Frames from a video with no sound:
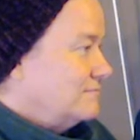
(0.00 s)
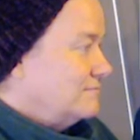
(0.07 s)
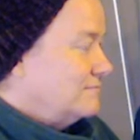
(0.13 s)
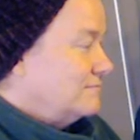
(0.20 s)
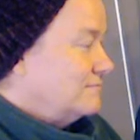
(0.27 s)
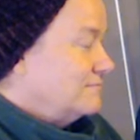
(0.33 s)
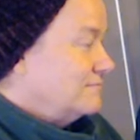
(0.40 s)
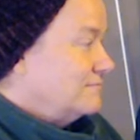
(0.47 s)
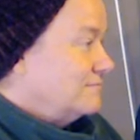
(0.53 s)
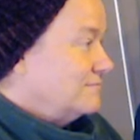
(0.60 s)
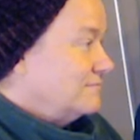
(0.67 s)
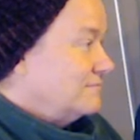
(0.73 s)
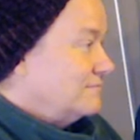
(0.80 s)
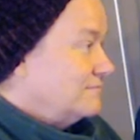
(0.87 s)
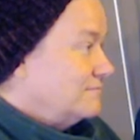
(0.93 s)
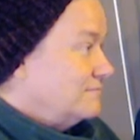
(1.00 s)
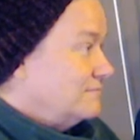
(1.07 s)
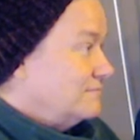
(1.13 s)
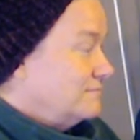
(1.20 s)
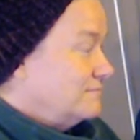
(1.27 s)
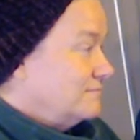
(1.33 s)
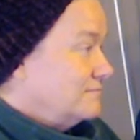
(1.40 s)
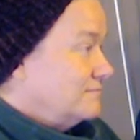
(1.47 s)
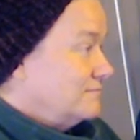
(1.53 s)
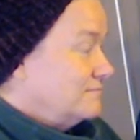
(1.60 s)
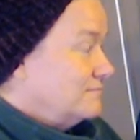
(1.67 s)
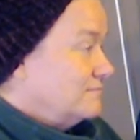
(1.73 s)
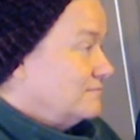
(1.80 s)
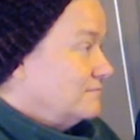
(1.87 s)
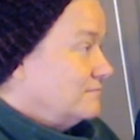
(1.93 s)

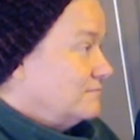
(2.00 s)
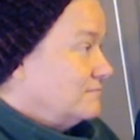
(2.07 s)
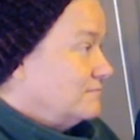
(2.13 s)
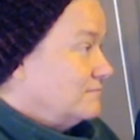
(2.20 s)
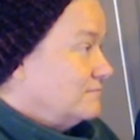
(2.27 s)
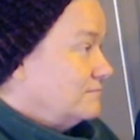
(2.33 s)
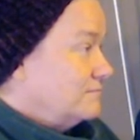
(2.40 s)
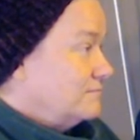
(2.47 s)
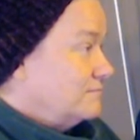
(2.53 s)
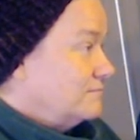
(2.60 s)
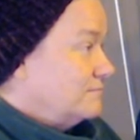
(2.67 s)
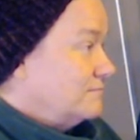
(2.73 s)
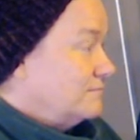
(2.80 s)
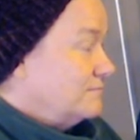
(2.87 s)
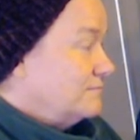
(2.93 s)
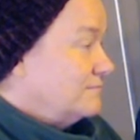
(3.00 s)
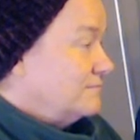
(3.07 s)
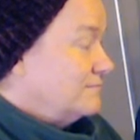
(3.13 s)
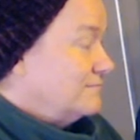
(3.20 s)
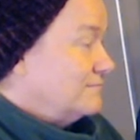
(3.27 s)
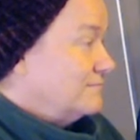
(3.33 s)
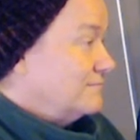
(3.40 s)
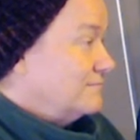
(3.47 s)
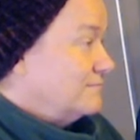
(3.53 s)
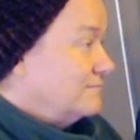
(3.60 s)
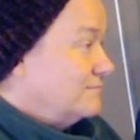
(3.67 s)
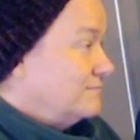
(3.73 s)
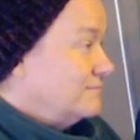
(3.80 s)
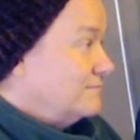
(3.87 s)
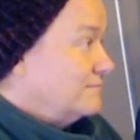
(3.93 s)

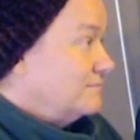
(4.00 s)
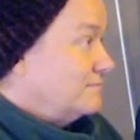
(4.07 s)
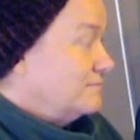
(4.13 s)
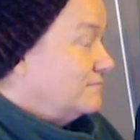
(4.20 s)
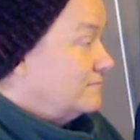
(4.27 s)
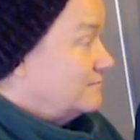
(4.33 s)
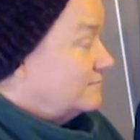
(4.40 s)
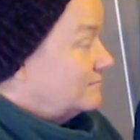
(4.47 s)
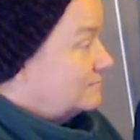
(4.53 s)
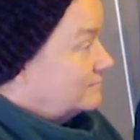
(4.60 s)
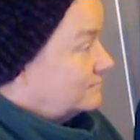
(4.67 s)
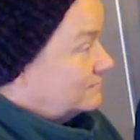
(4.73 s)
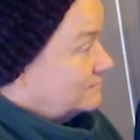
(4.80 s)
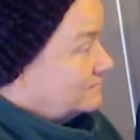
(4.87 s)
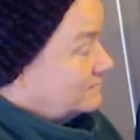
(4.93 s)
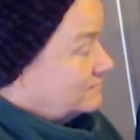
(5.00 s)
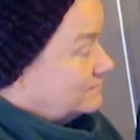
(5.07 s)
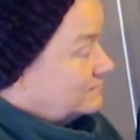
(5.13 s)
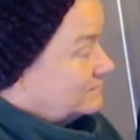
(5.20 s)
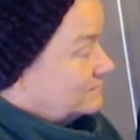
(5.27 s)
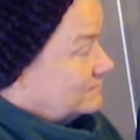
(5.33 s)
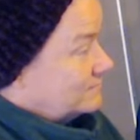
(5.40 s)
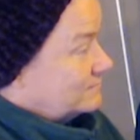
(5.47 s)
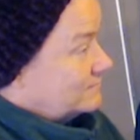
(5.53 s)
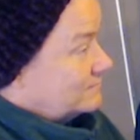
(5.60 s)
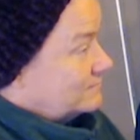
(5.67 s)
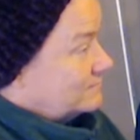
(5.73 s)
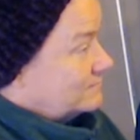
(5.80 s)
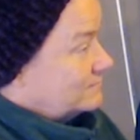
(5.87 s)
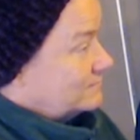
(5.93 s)

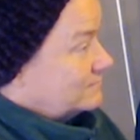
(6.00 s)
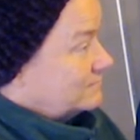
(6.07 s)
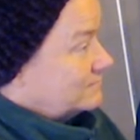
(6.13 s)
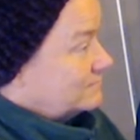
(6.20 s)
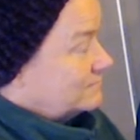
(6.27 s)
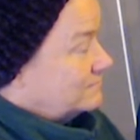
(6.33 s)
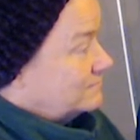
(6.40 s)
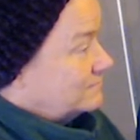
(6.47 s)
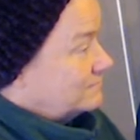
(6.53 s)
(silent)